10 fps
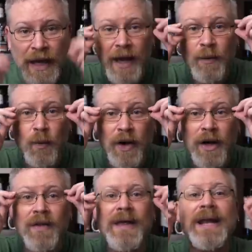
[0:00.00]
and we're going
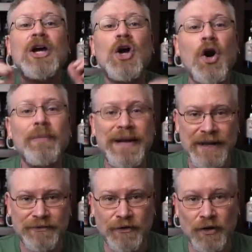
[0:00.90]
to let it
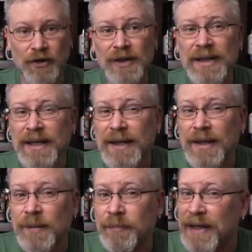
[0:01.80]
carbonate for a
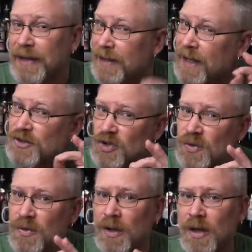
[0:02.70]
little bit, not
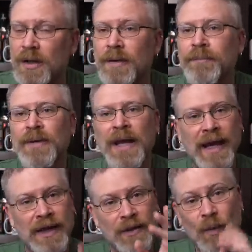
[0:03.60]
too long,
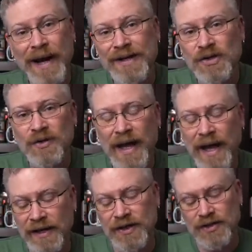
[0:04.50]
and the way to do
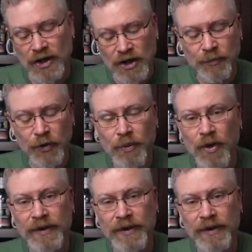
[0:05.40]
that is you put them all